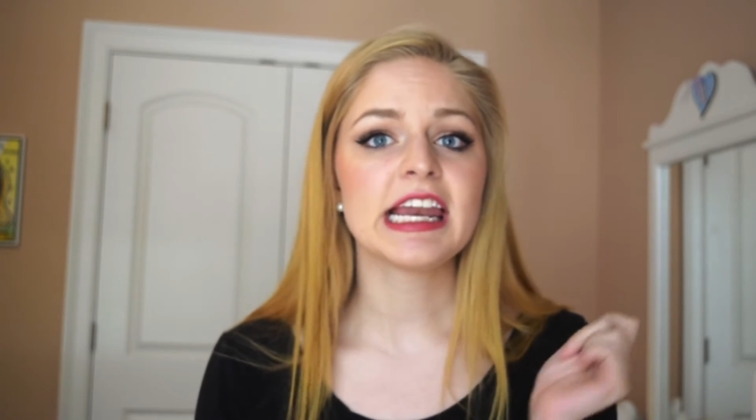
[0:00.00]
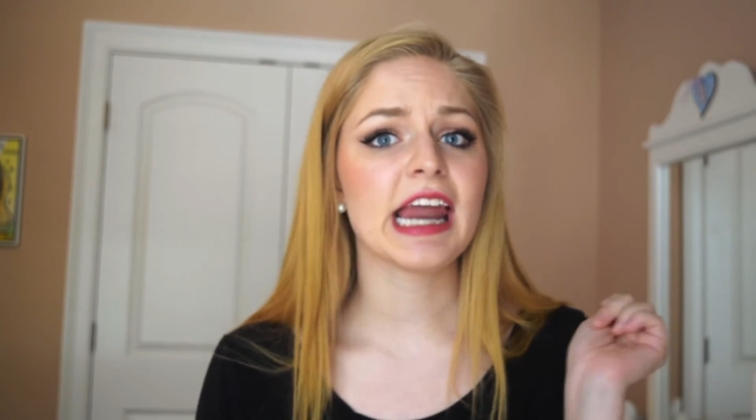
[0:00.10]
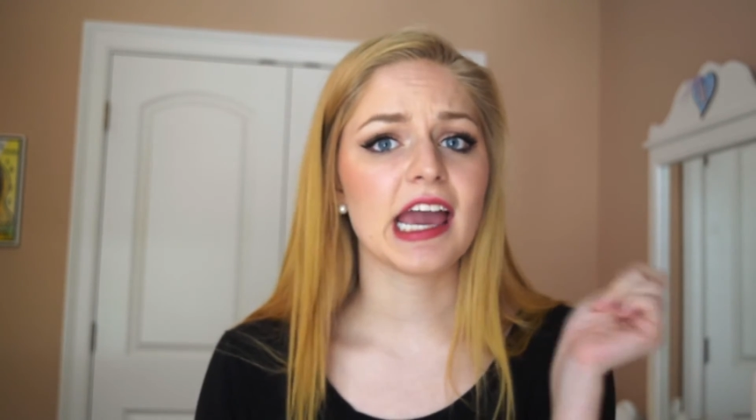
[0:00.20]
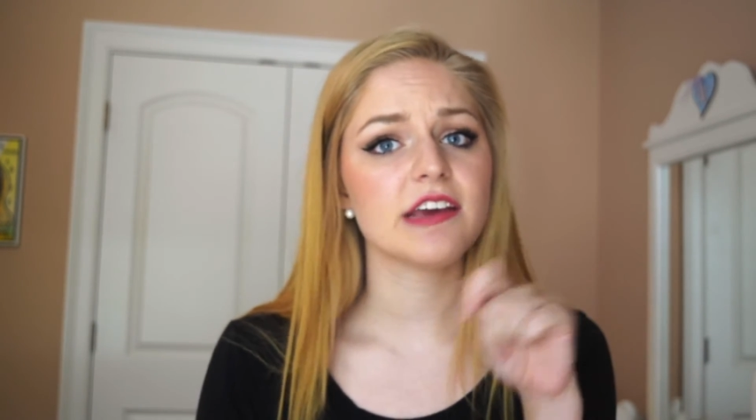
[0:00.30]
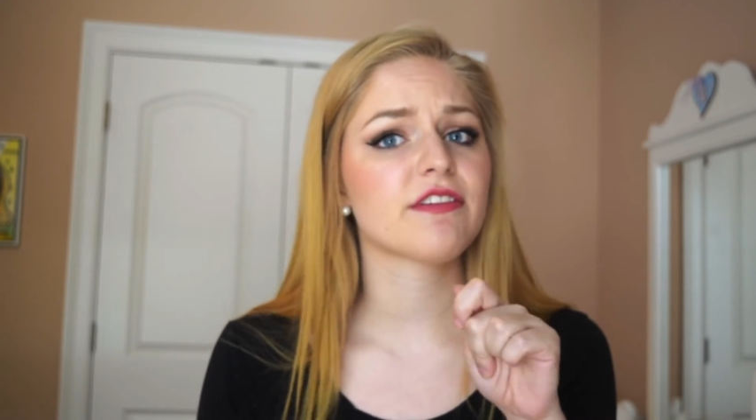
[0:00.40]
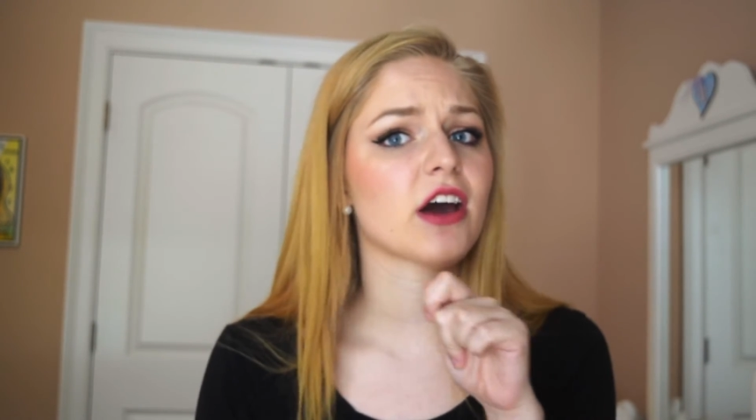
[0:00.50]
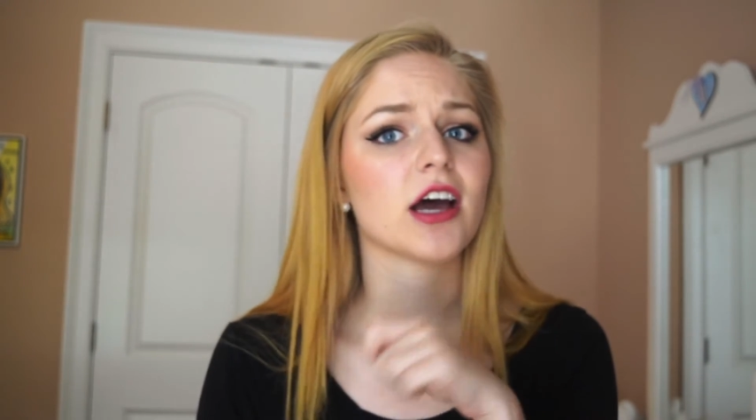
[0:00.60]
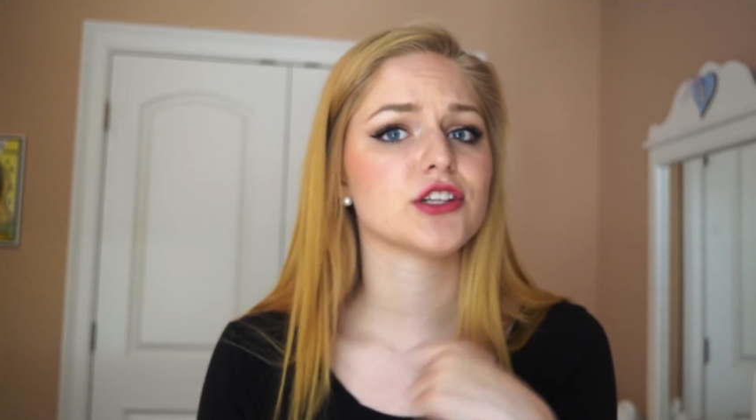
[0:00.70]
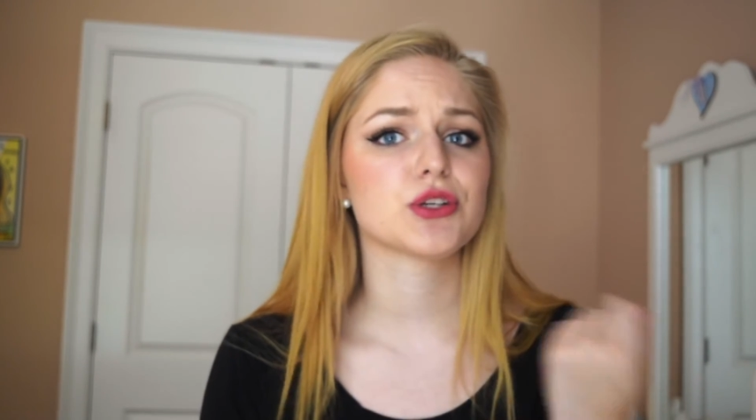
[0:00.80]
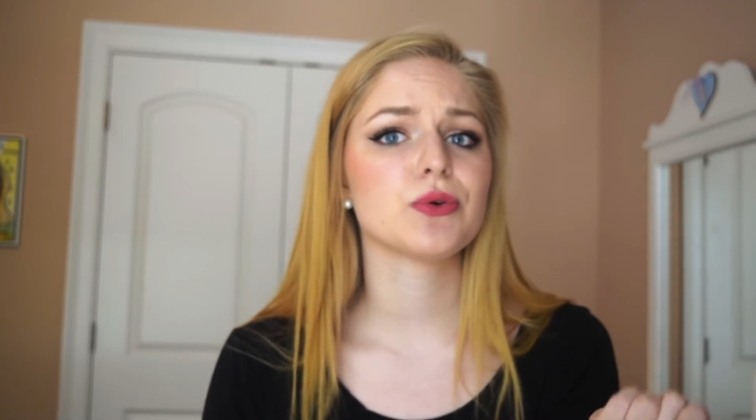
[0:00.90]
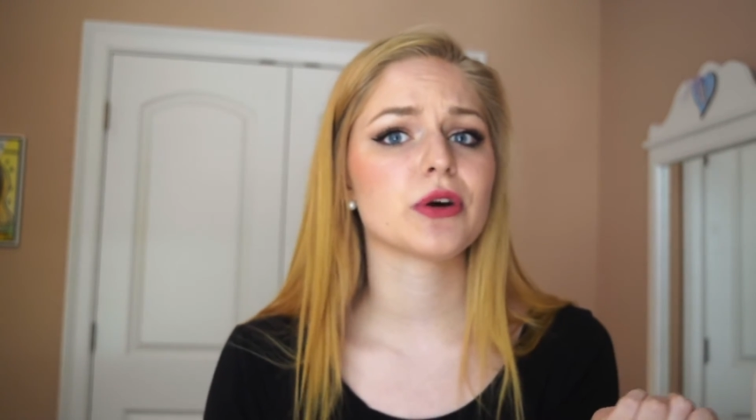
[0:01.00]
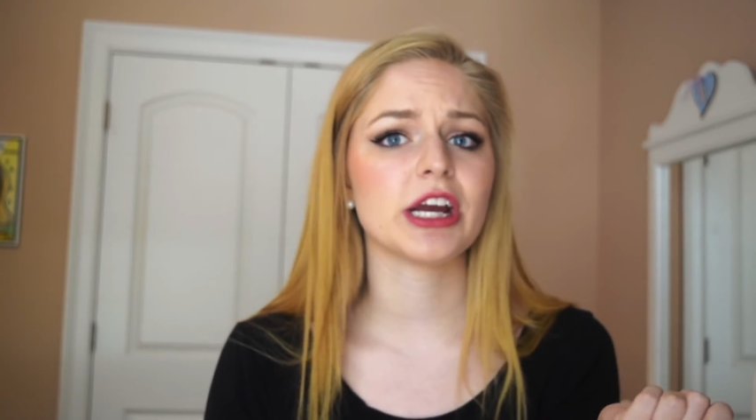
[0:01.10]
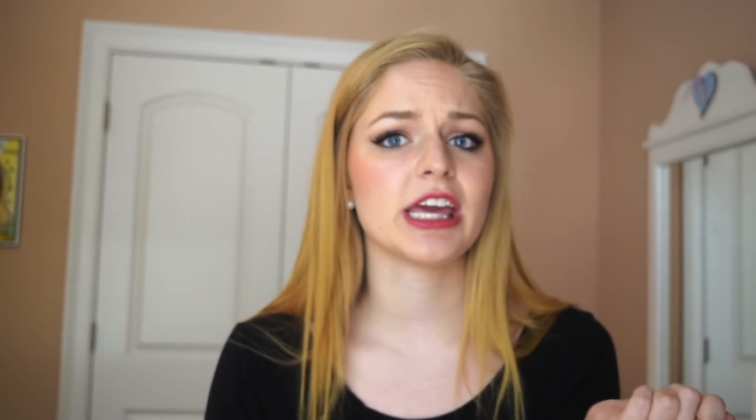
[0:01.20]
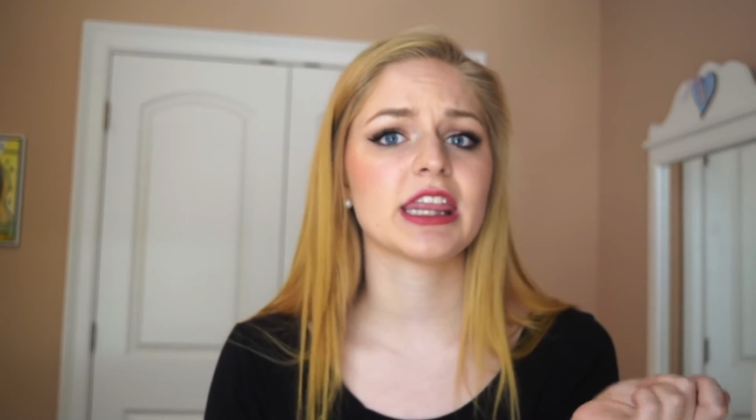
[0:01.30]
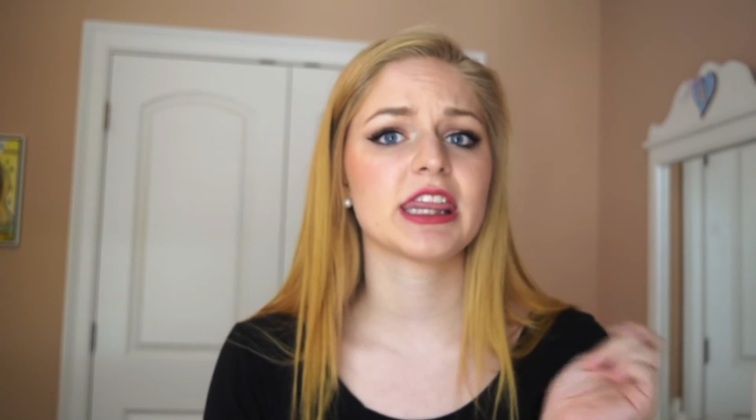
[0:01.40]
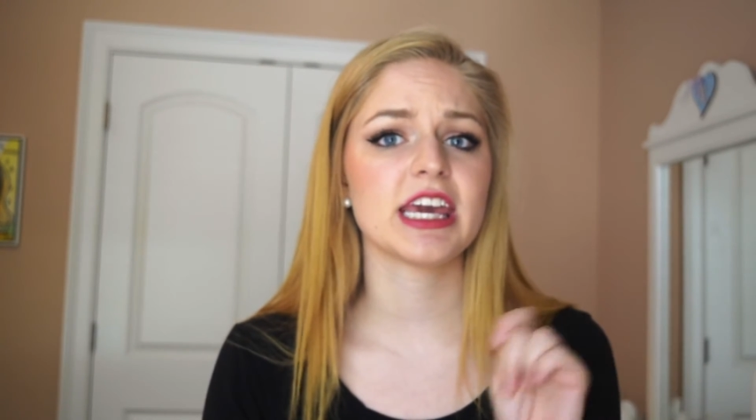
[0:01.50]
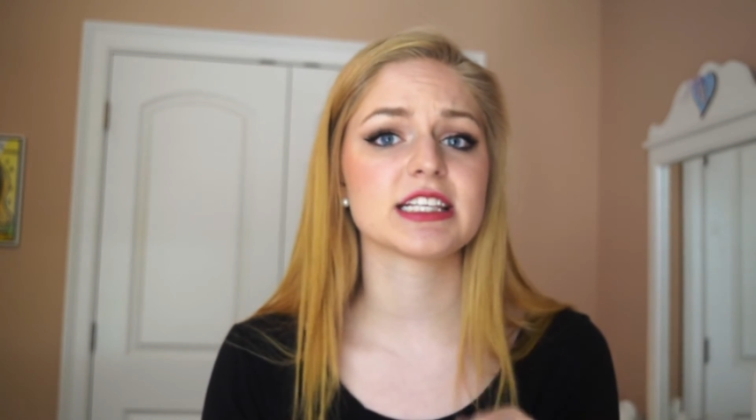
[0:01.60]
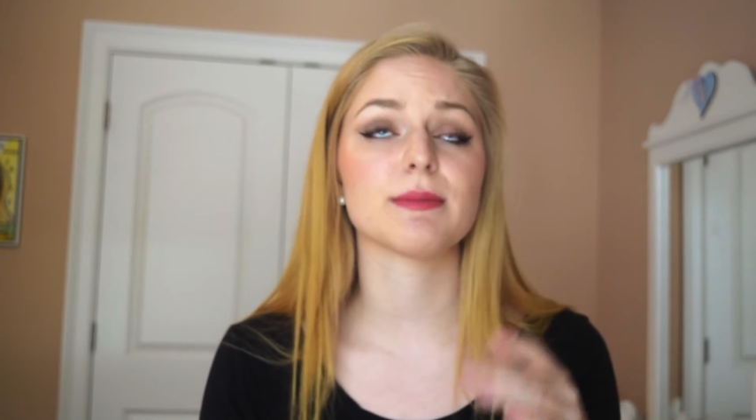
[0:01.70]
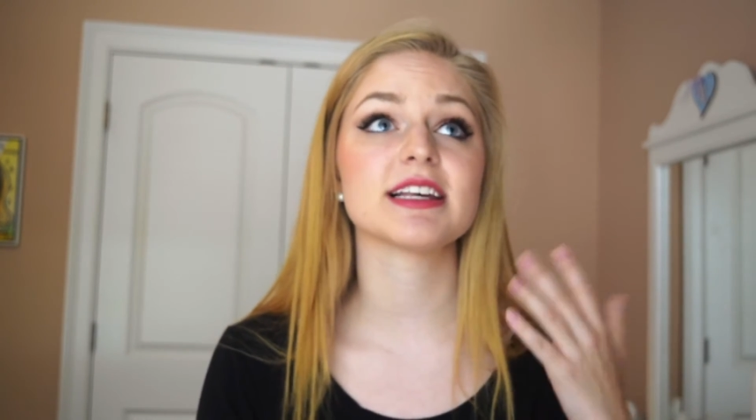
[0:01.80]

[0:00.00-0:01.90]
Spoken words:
knife contouring things.